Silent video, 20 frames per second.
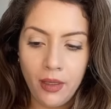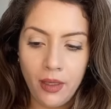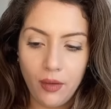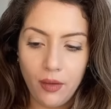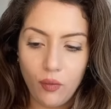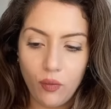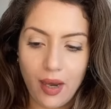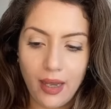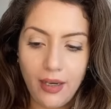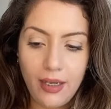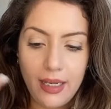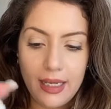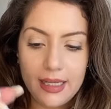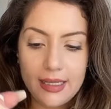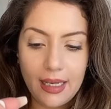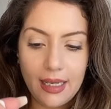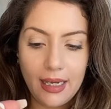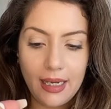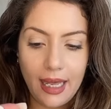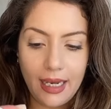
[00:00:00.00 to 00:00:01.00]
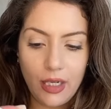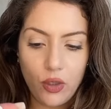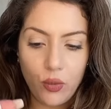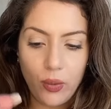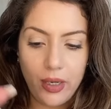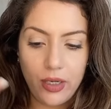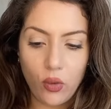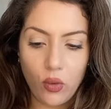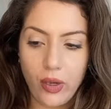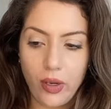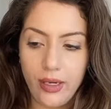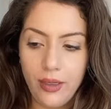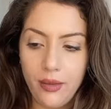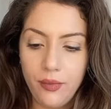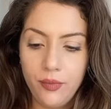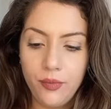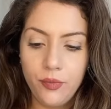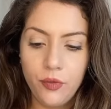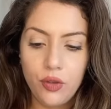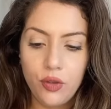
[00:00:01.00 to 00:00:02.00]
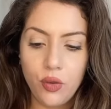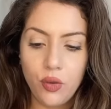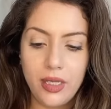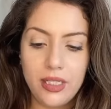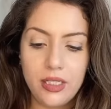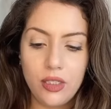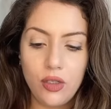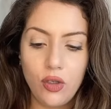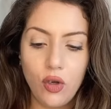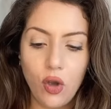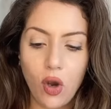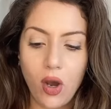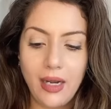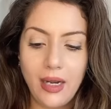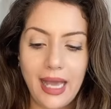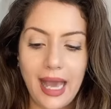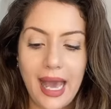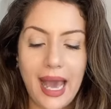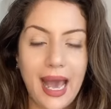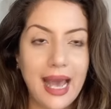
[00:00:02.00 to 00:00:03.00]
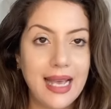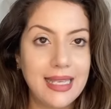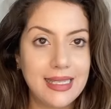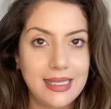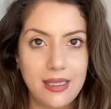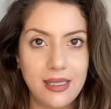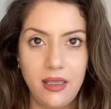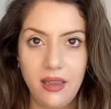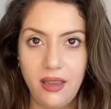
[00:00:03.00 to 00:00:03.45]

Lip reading: One, it's a lightweight oil, so it's not as